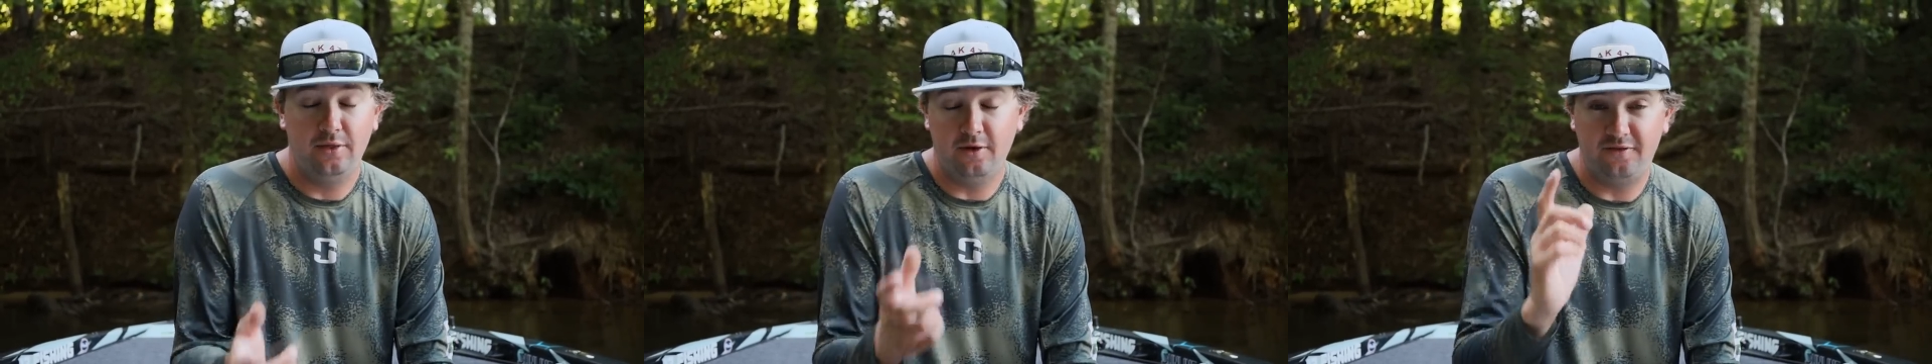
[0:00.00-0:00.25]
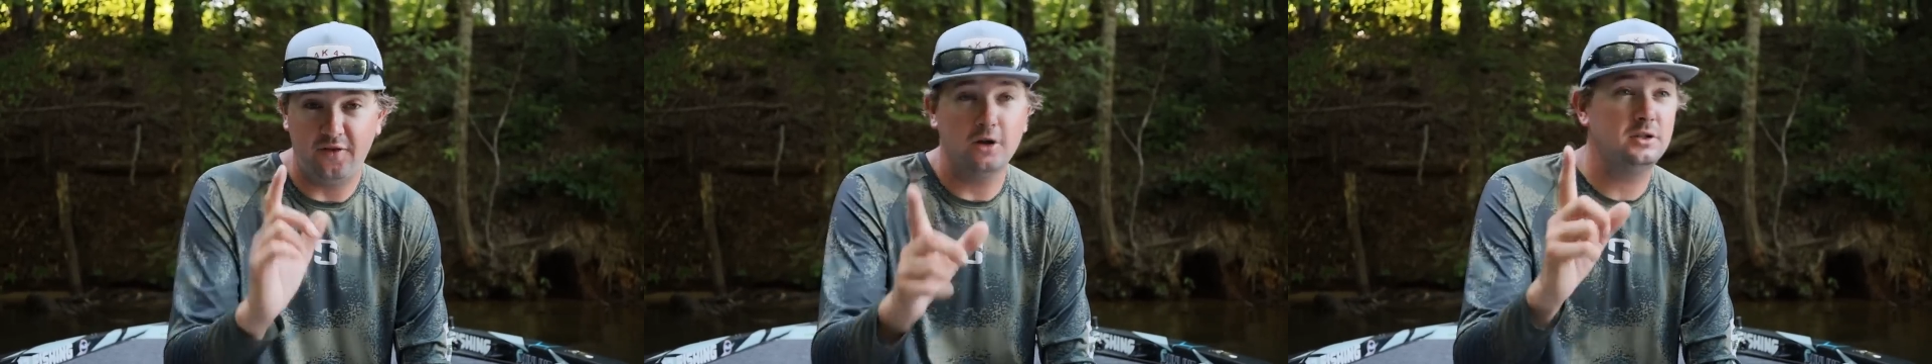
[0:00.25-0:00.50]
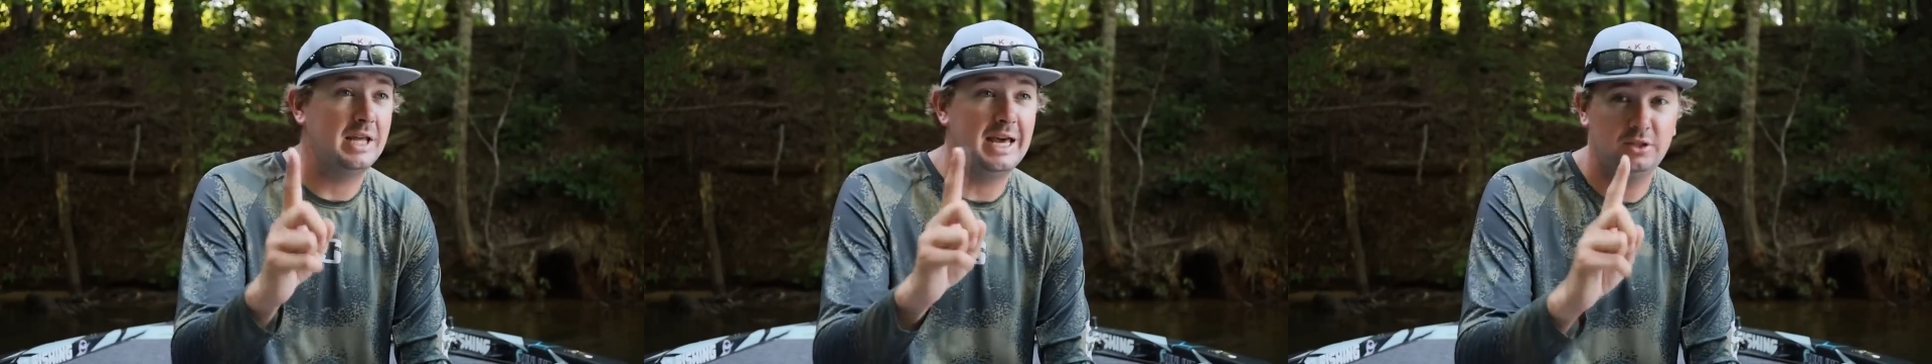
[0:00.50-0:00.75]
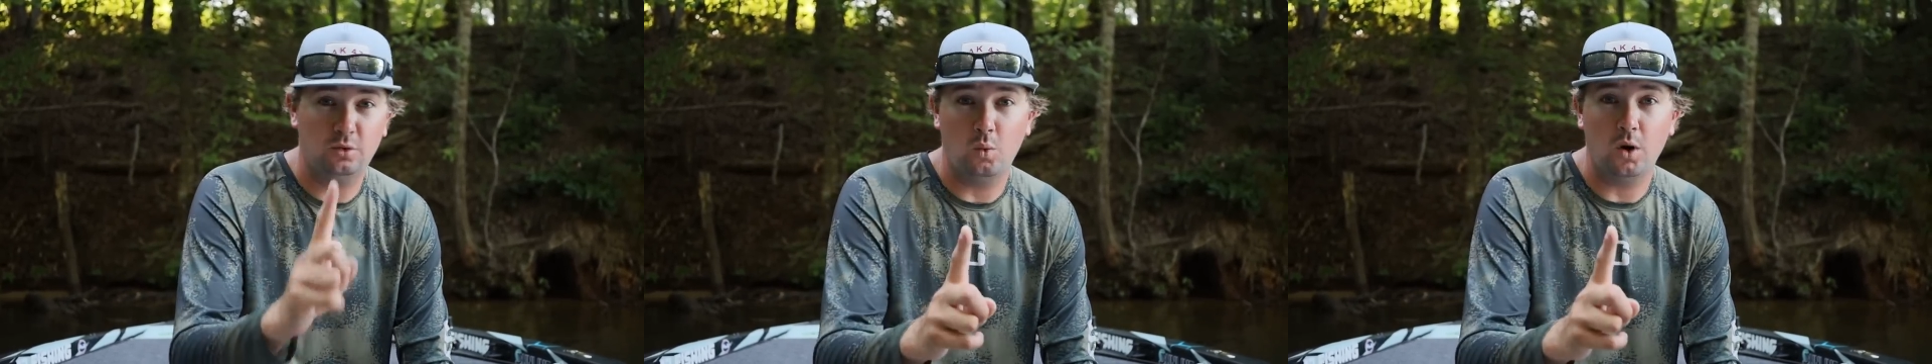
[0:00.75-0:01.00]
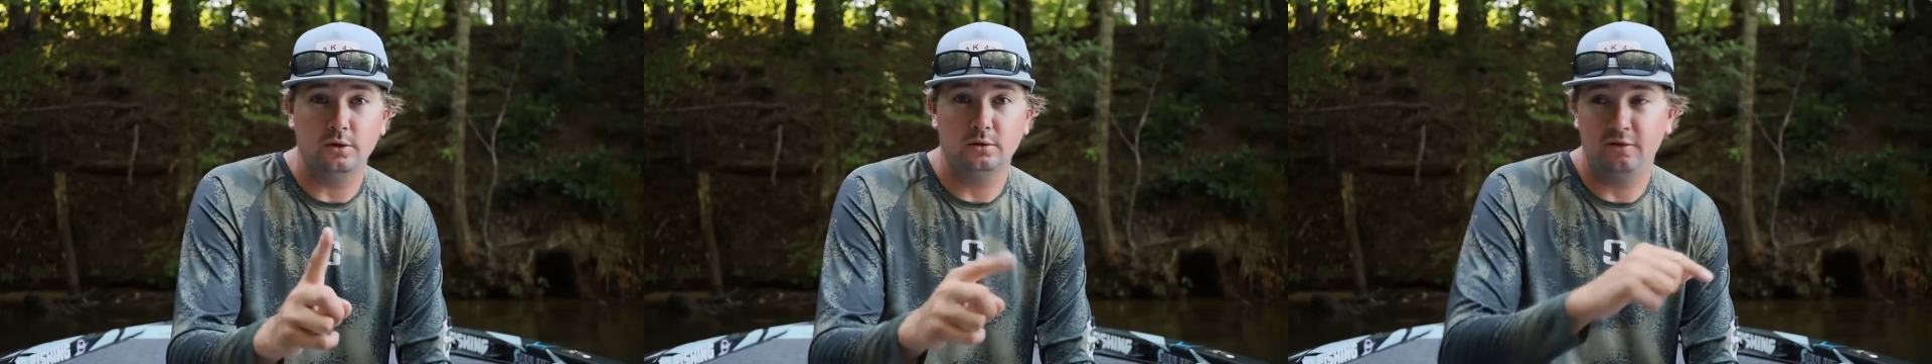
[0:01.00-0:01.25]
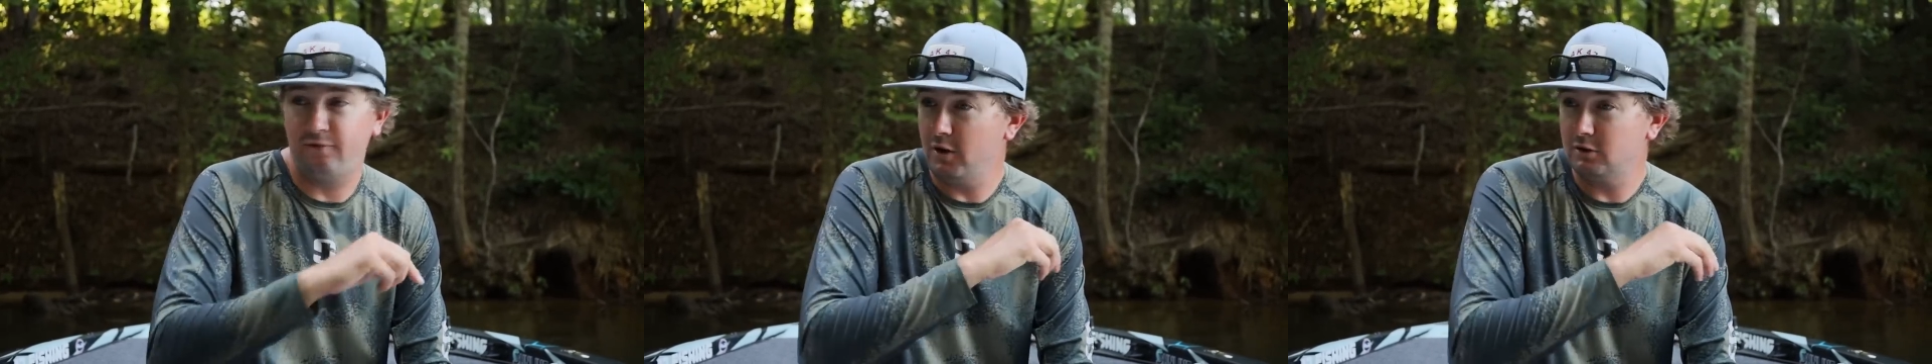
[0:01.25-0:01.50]
The first day is the
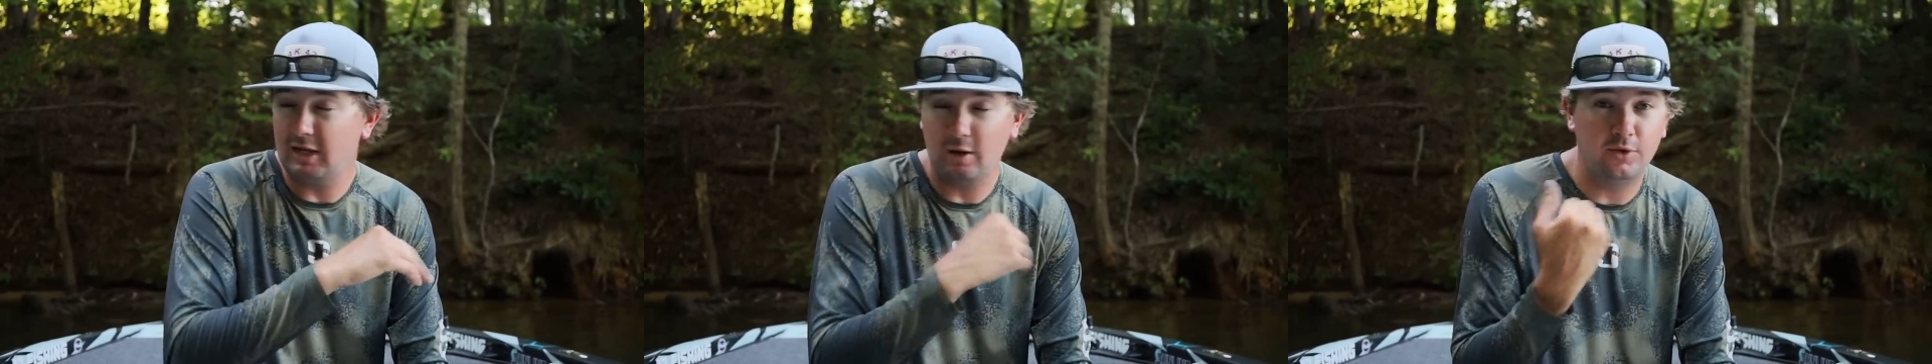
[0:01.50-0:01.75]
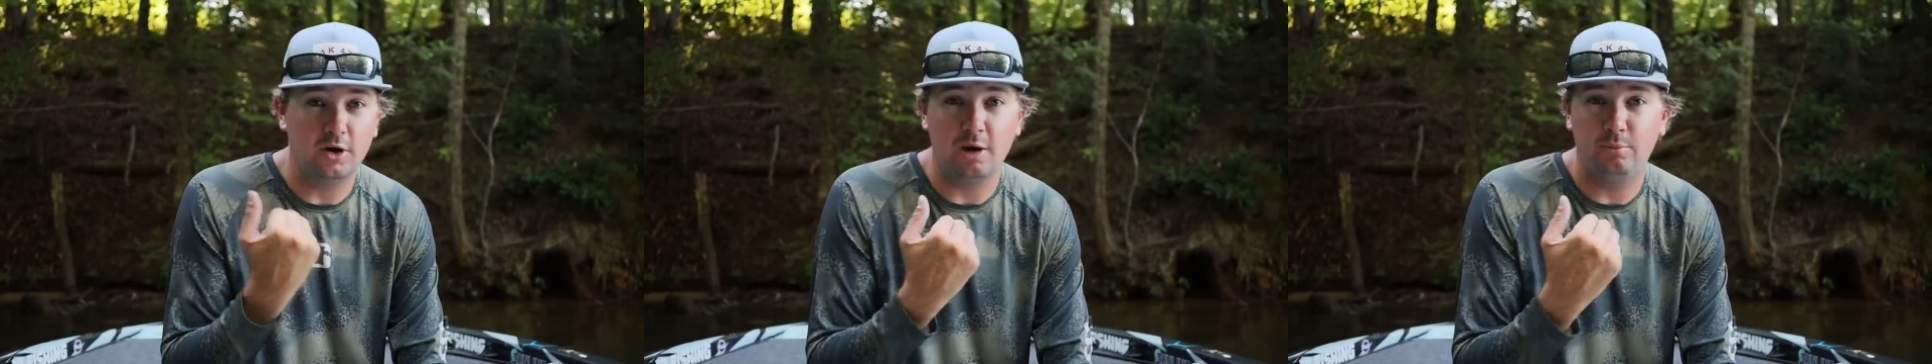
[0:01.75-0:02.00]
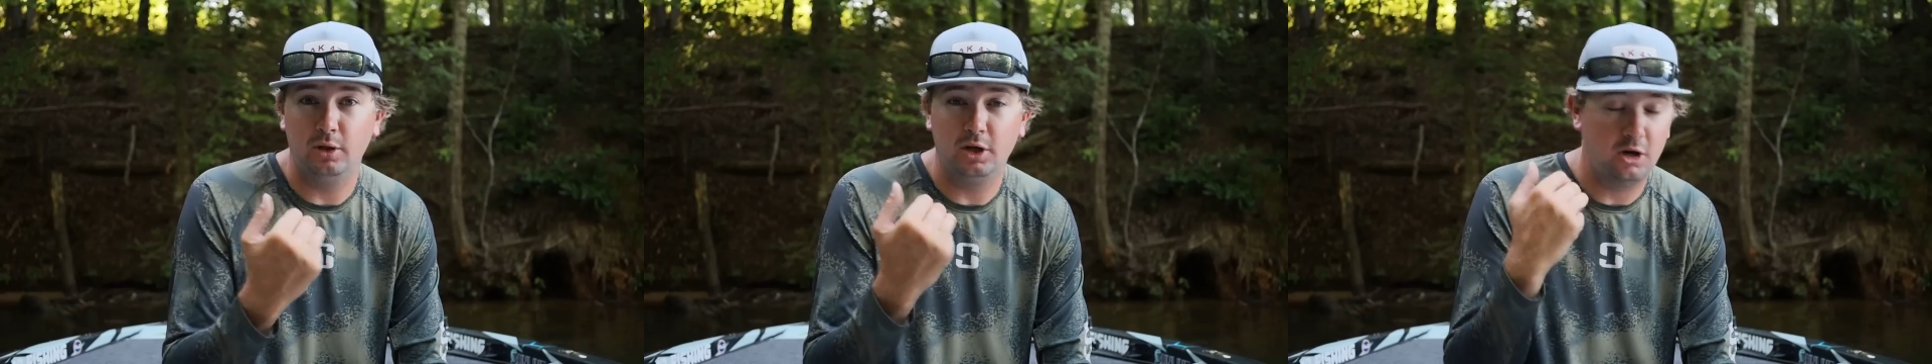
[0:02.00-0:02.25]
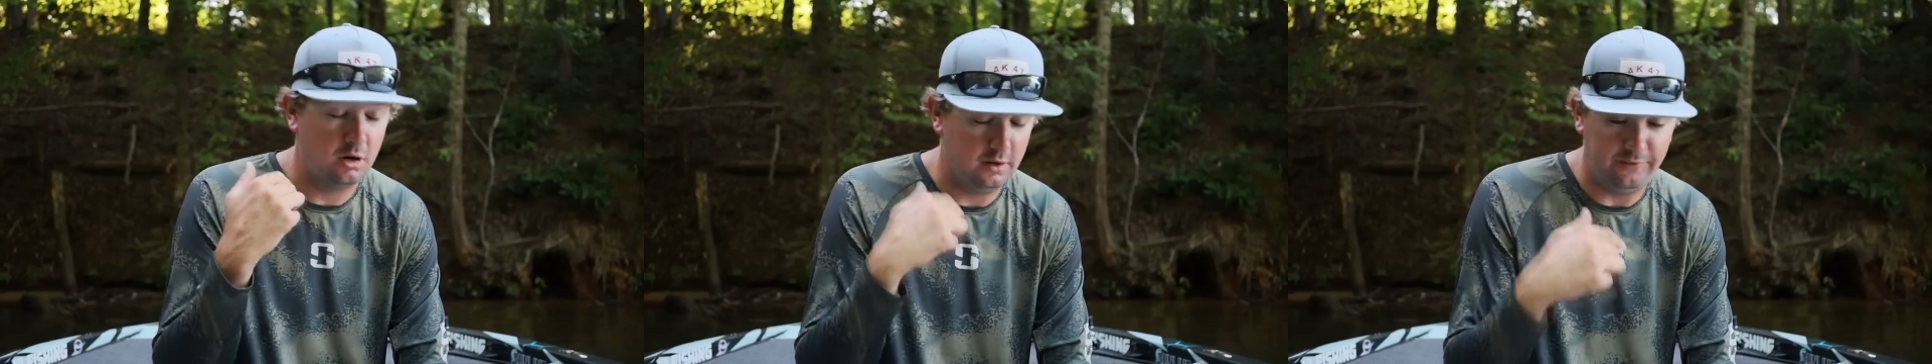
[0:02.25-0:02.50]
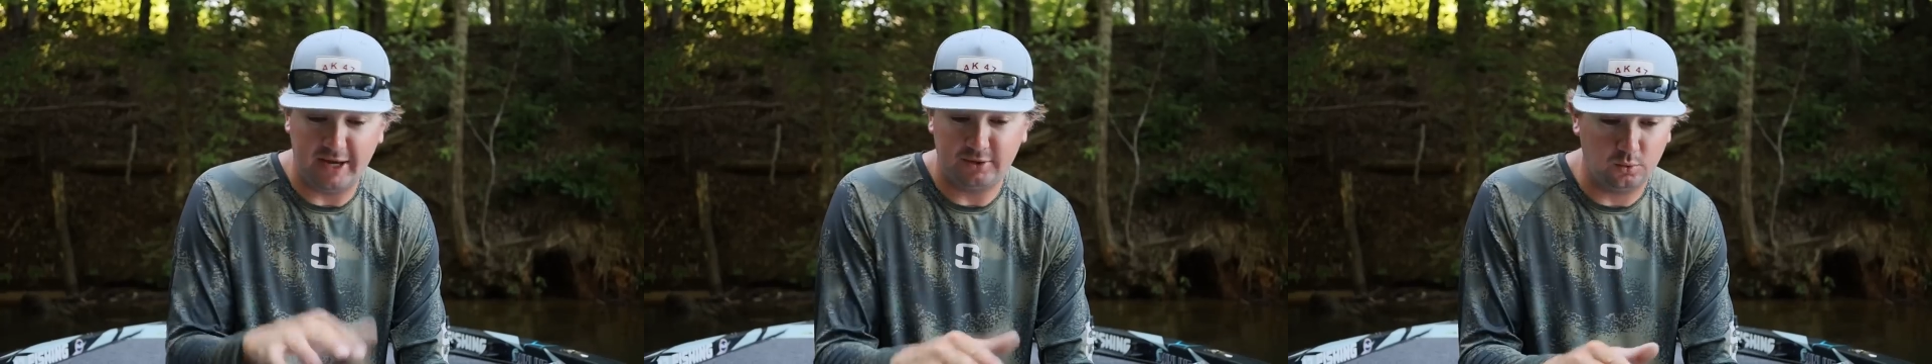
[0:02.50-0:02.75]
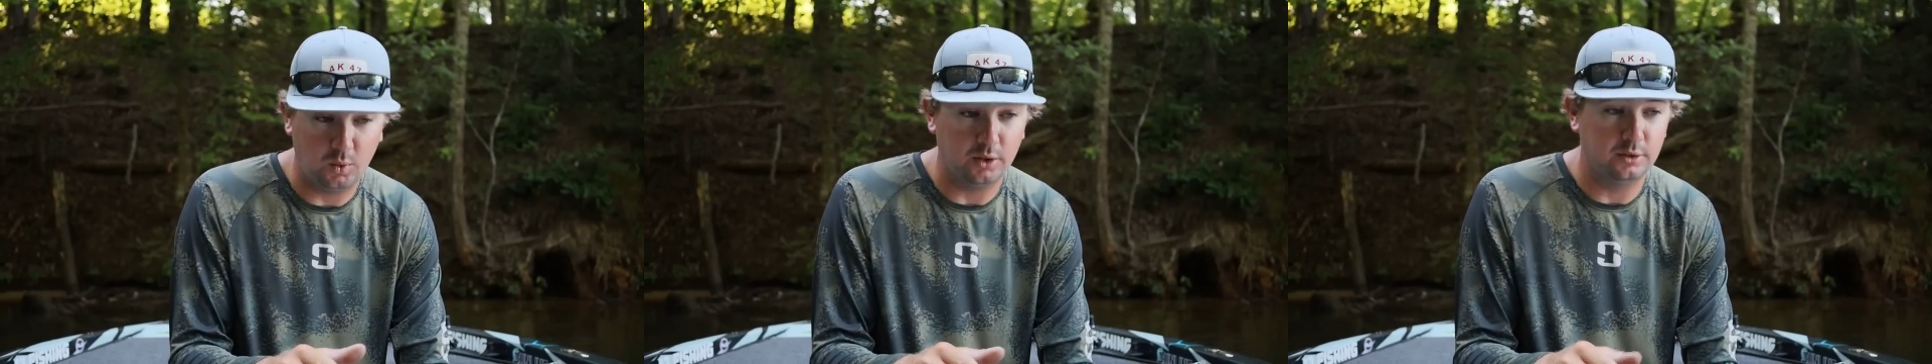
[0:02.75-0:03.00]
worst. The first day when they're not pulling current, that's
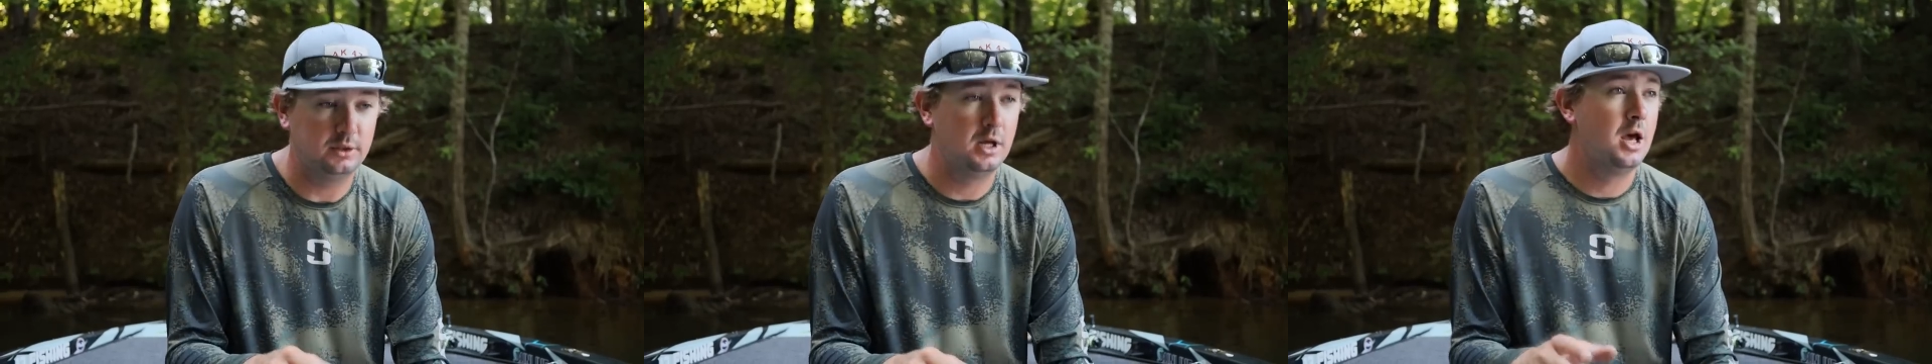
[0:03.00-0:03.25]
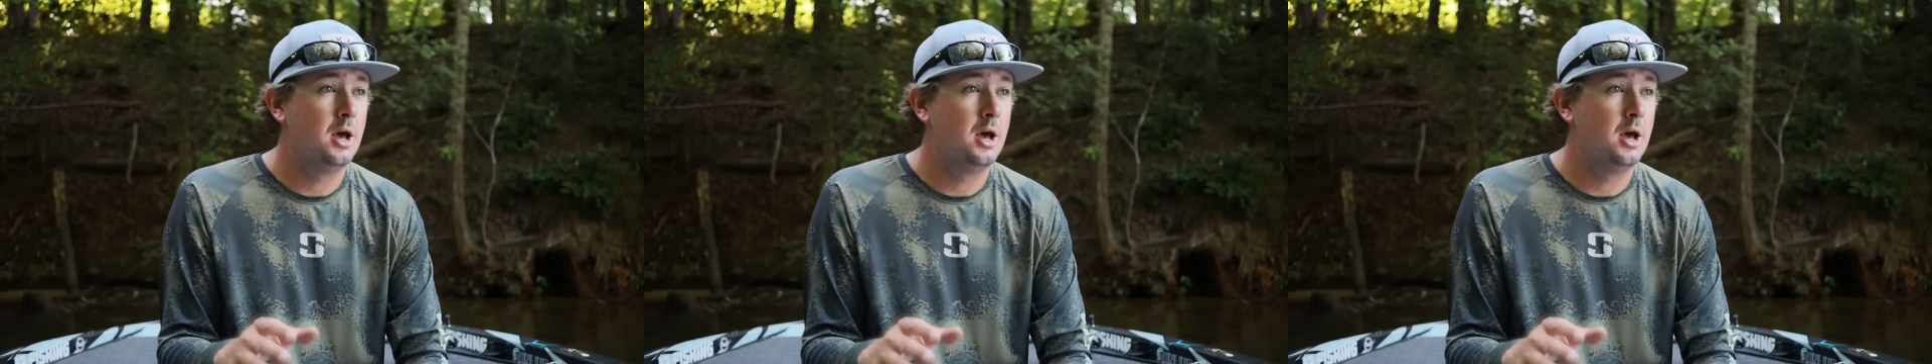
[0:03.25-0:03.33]
the worst.